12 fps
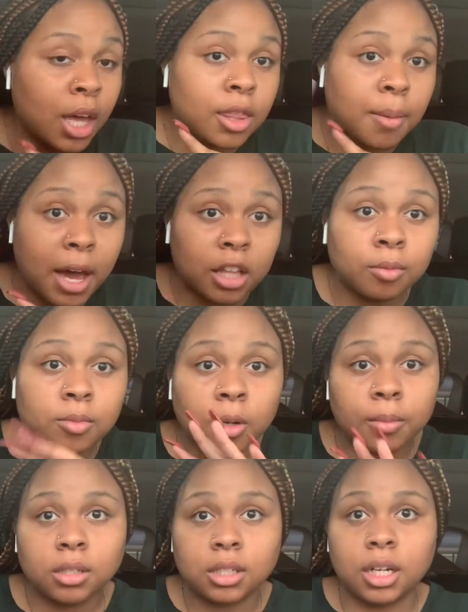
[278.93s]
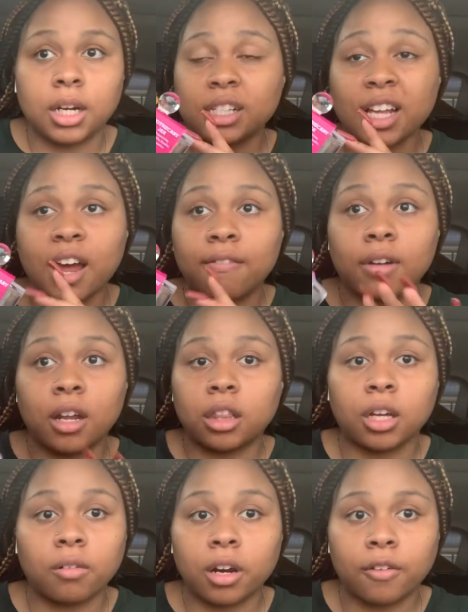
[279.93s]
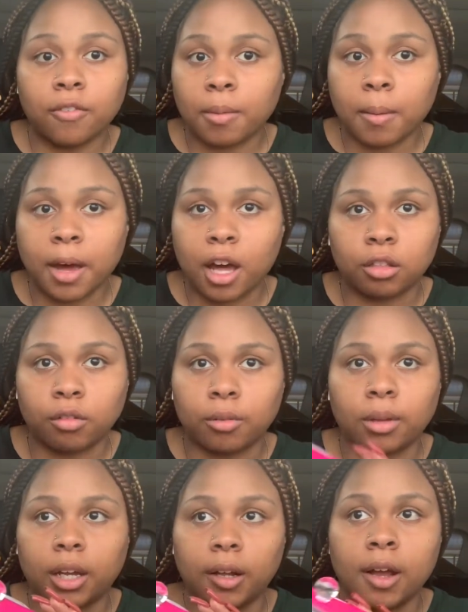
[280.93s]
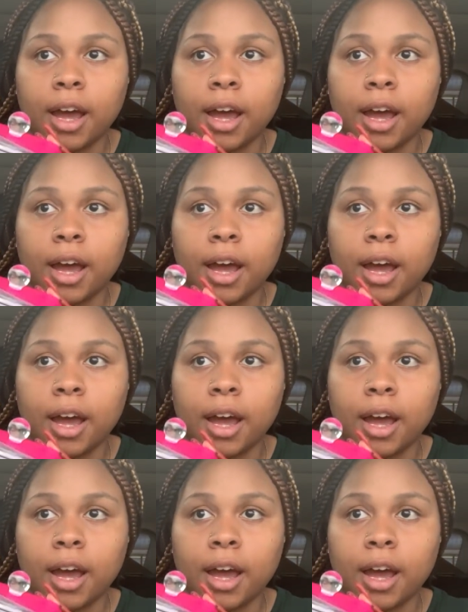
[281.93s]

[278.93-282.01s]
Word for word: the bathroom's almost done i have nothing ready for my bathroom like